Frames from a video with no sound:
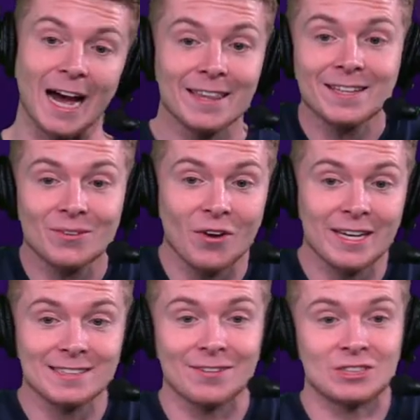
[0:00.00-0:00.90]
I think the
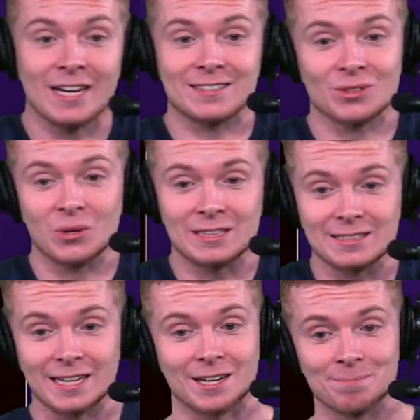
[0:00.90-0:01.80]
Vikings have a chance to go get
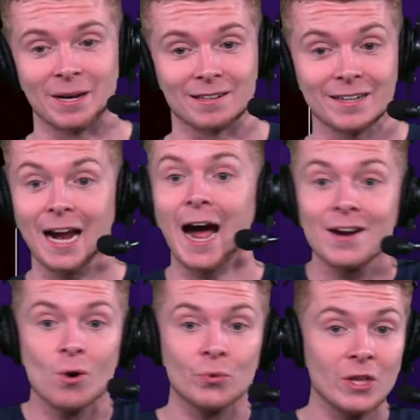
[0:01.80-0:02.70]
the second pick. Like, I
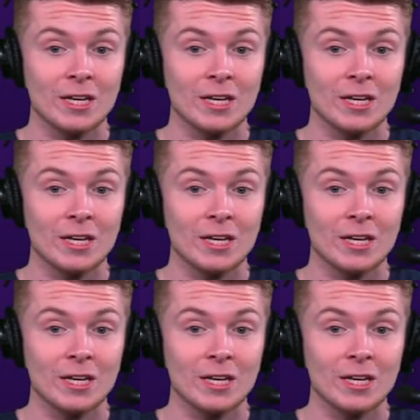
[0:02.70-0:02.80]
don't